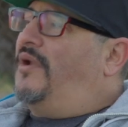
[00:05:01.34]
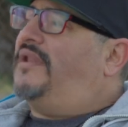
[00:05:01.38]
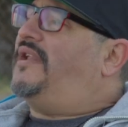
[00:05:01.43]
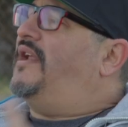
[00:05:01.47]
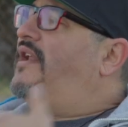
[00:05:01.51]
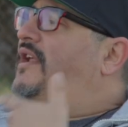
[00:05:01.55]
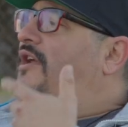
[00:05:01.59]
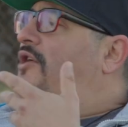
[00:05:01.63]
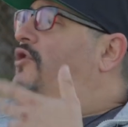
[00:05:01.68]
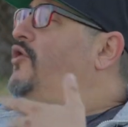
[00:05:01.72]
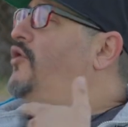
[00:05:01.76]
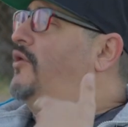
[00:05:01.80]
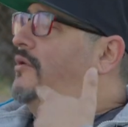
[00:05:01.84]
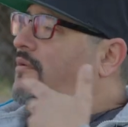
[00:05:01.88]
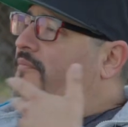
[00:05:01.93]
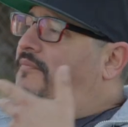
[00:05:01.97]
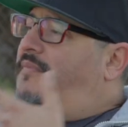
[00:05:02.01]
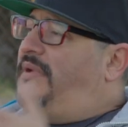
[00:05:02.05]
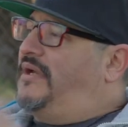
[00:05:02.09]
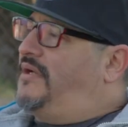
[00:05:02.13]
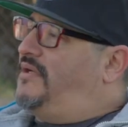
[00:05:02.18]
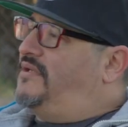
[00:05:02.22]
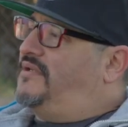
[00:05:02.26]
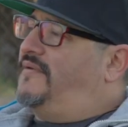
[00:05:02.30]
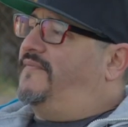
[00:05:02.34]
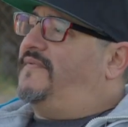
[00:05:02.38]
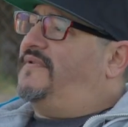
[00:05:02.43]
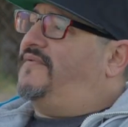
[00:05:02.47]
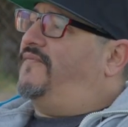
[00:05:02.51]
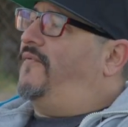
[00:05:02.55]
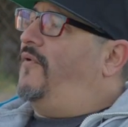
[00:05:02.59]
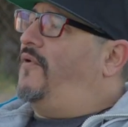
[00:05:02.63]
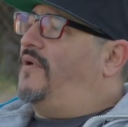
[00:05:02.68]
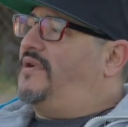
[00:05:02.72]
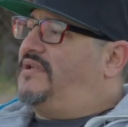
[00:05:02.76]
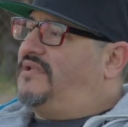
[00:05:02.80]
that he couldn't because of his
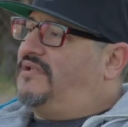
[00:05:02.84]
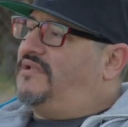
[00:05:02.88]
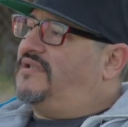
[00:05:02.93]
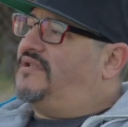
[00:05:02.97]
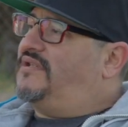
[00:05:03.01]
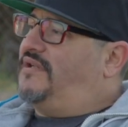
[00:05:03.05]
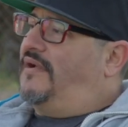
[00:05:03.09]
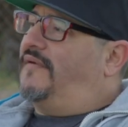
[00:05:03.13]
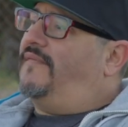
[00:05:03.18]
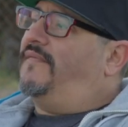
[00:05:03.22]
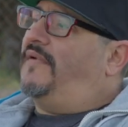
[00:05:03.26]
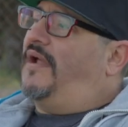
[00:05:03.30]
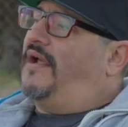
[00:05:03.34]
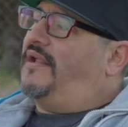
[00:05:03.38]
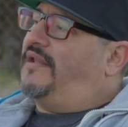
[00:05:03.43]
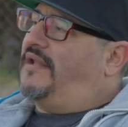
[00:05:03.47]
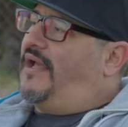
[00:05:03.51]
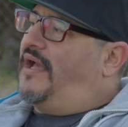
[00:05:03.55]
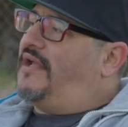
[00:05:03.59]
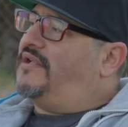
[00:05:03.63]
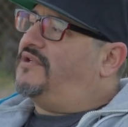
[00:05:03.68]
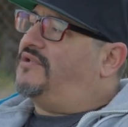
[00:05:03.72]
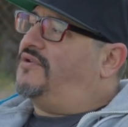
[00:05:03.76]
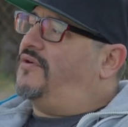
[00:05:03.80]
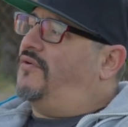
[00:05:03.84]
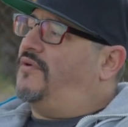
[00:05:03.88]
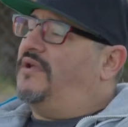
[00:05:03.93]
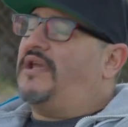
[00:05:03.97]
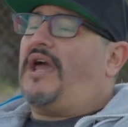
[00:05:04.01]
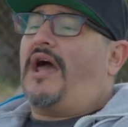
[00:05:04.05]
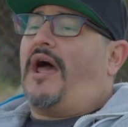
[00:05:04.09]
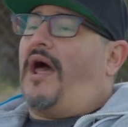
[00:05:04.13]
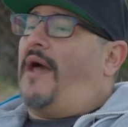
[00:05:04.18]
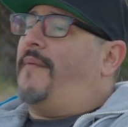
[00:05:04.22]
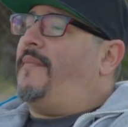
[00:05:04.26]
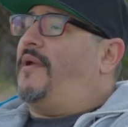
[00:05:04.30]
voice and stuff like that. So
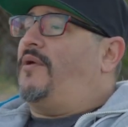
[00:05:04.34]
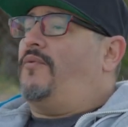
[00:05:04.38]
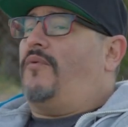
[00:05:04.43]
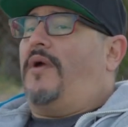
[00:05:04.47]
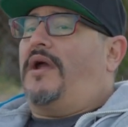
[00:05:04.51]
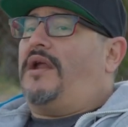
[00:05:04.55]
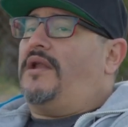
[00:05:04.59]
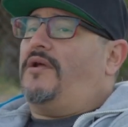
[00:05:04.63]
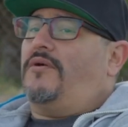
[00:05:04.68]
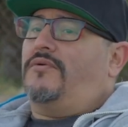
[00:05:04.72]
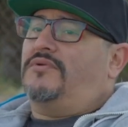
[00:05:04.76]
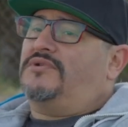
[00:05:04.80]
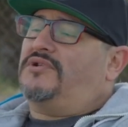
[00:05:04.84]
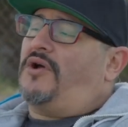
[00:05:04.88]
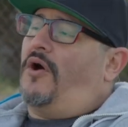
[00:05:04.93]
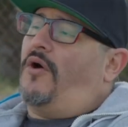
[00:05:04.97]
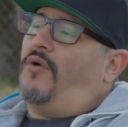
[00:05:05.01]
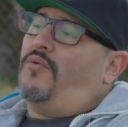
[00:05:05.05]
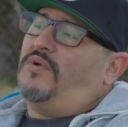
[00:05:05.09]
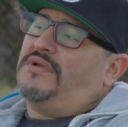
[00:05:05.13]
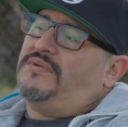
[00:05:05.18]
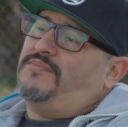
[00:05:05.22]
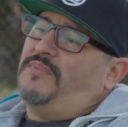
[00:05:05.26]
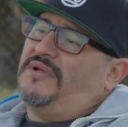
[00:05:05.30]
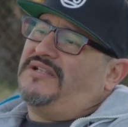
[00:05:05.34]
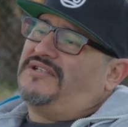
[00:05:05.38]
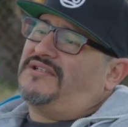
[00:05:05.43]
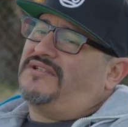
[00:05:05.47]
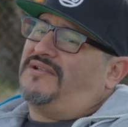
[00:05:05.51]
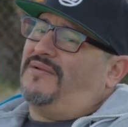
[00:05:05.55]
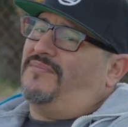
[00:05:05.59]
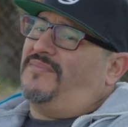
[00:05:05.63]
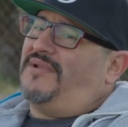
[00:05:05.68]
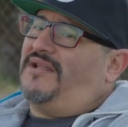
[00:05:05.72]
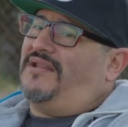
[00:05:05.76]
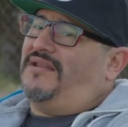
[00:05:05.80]
yeah, I mean, radio has always been
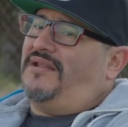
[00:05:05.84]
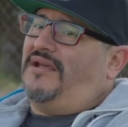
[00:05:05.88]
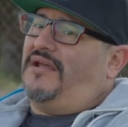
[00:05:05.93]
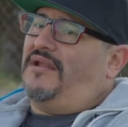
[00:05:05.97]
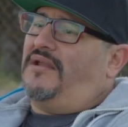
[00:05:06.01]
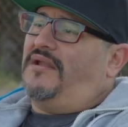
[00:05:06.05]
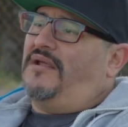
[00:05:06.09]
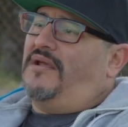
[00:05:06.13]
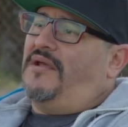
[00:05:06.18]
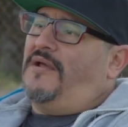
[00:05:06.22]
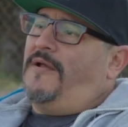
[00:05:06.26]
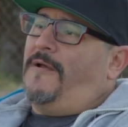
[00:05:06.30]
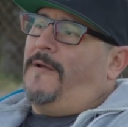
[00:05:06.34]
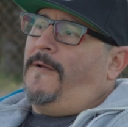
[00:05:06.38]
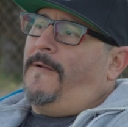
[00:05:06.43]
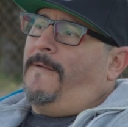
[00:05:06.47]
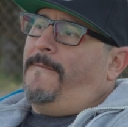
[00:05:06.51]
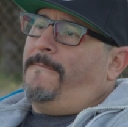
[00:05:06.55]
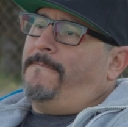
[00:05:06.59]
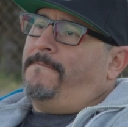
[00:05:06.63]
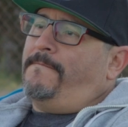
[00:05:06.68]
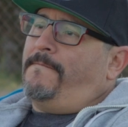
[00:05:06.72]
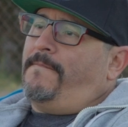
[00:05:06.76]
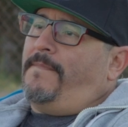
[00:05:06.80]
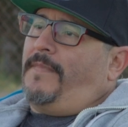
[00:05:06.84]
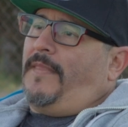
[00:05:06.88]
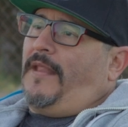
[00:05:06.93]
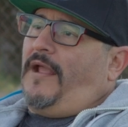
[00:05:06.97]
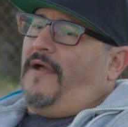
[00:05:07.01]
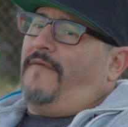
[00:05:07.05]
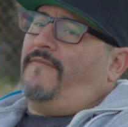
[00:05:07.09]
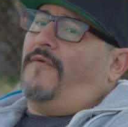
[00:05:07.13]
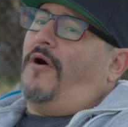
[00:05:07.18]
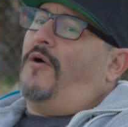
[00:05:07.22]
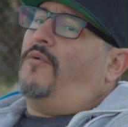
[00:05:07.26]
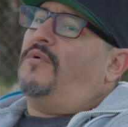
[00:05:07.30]
something that
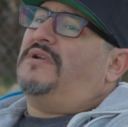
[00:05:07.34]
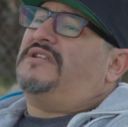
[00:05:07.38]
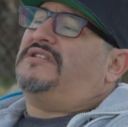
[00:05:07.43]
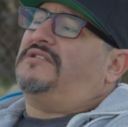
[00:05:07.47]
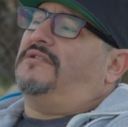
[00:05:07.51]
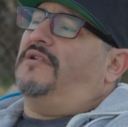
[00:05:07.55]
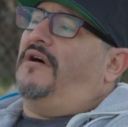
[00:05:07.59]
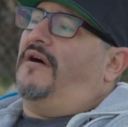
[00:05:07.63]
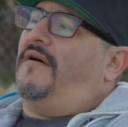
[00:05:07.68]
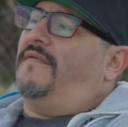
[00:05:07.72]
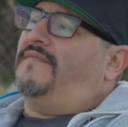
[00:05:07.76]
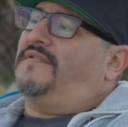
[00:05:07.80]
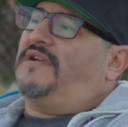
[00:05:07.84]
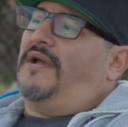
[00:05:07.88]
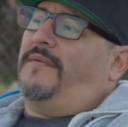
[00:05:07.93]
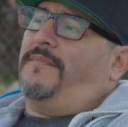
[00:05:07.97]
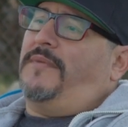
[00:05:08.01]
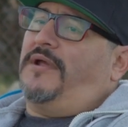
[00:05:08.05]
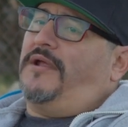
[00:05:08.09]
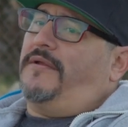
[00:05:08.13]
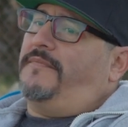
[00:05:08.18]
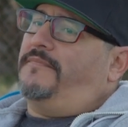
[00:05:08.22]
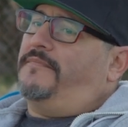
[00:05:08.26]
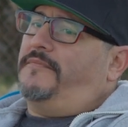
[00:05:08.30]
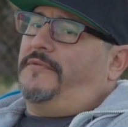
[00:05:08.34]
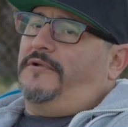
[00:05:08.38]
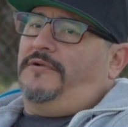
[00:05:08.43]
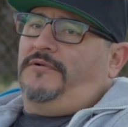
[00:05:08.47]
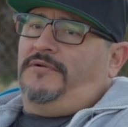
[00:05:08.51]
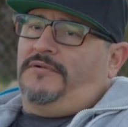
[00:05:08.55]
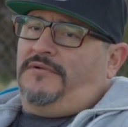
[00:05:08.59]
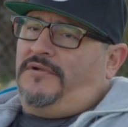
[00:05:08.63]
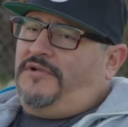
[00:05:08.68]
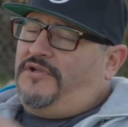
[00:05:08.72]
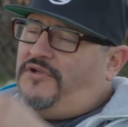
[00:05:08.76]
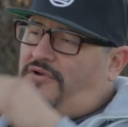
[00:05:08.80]
I've always loved. I mean,
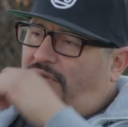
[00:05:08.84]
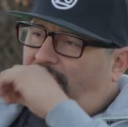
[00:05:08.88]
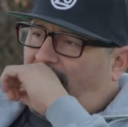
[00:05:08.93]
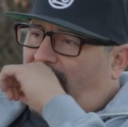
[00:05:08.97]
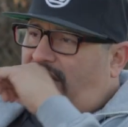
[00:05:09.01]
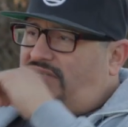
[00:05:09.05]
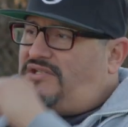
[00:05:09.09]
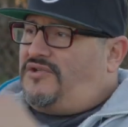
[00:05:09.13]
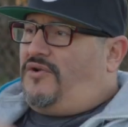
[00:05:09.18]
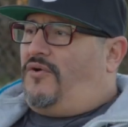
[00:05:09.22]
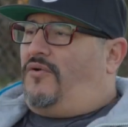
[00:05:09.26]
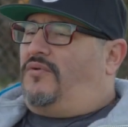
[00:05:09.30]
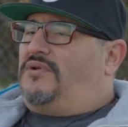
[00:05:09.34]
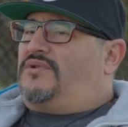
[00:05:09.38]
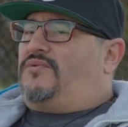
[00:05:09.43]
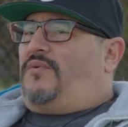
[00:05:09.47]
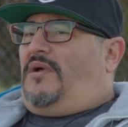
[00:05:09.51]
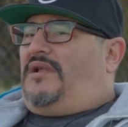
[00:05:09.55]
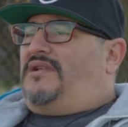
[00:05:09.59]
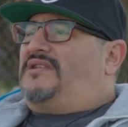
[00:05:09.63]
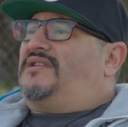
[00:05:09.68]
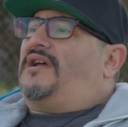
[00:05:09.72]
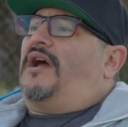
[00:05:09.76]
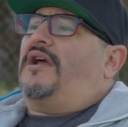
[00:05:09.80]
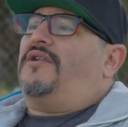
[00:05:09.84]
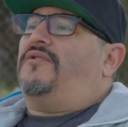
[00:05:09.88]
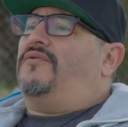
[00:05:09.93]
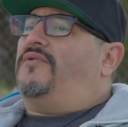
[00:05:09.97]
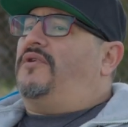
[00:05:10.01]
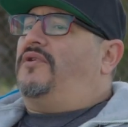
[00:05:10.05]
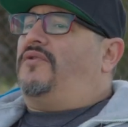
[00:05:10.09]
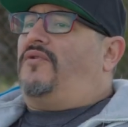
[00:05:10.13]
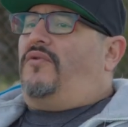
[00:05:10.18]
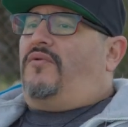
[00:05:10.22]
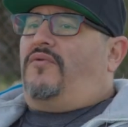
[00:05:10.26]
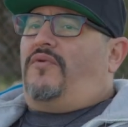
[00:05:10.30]
you guys know as well as I do, you
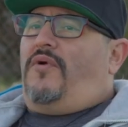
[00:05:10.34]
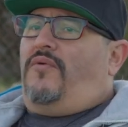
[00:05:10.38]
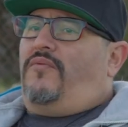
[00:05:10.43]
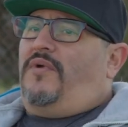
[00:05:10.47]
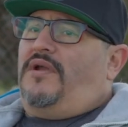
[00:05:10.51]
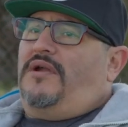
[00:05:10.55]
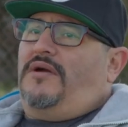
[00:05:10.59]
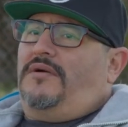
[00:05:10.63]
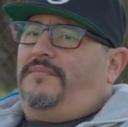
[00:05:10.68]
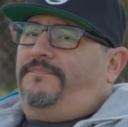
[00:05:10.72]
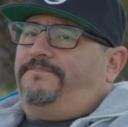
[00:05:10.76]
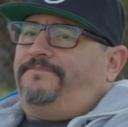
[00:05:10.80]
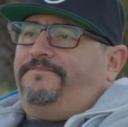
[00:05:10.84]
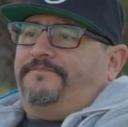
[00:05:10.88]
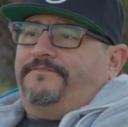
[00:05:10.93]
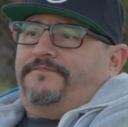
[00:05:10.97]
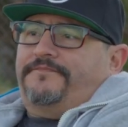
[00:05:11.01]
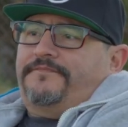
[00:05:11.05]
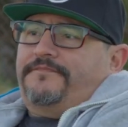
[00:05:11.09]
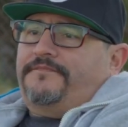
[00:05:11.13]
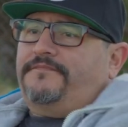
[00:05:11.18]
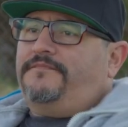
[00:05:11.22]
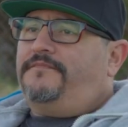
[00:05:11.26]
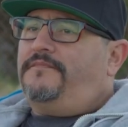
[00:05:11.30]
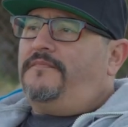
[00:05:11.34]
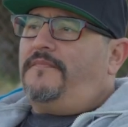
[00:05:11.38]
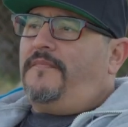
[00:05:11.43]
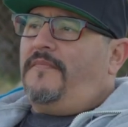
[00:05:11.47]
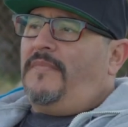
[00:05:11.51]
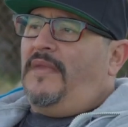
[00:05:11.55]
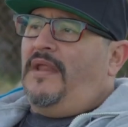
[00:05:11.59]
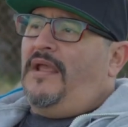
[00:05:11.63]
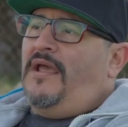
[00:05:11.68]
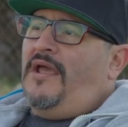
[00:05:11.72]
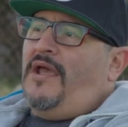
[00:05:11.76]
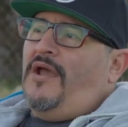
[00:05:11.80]
know, growing up,
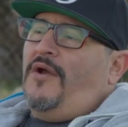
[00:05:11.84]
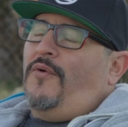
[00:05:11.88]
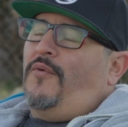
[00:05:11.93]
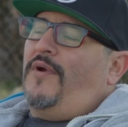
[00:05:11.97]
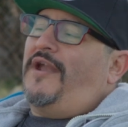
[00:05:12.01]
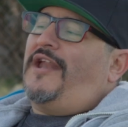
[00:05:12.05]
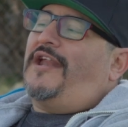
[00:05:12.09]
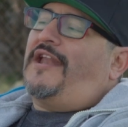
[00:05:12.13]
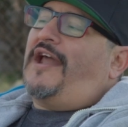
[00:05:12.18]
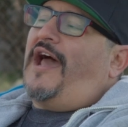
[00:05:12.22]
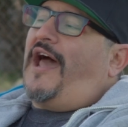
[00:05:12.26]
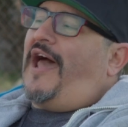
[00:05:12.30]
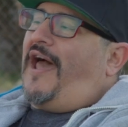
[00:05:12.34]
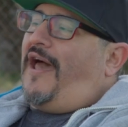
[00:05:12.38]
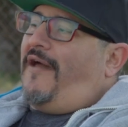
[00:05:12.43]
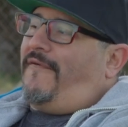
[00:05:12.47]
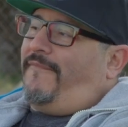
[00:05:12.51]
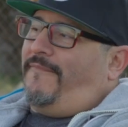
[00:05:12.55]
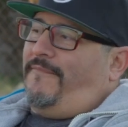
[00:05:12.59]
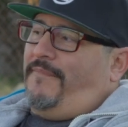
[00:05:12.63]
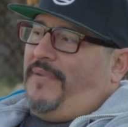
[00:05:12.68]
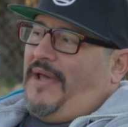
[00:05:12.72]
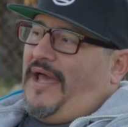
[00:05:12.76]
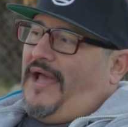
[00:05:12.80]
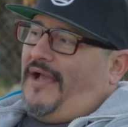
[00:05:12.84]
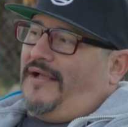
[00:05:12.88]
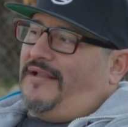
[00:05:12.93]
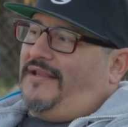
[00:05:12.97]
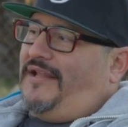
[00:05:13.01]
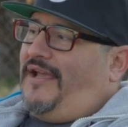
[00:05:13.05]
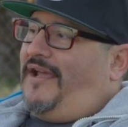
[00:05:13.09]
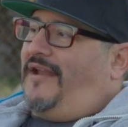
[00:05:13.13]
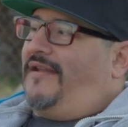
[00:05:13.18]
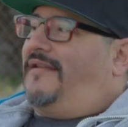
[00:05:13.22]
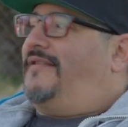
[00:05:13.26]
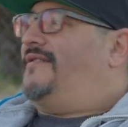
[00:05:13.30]
we didn't have back
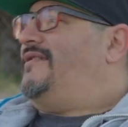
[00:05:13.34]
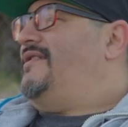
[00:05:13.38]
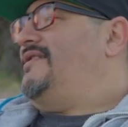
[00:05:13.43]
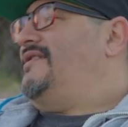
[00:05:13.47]
then the